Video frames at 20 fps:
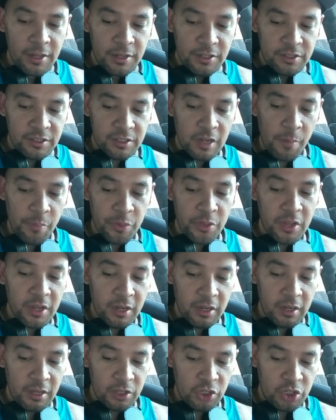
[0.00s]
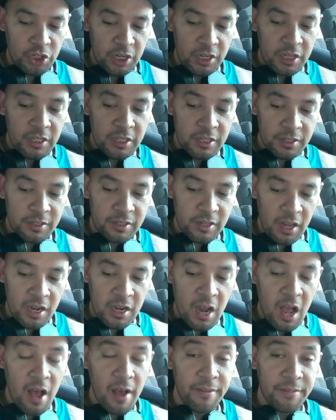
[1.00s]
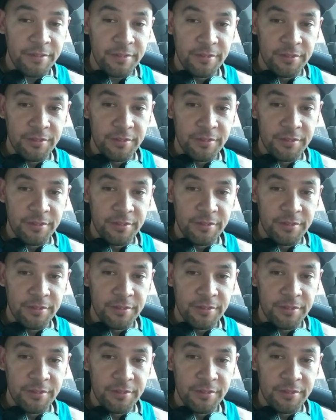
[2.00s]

something genius enough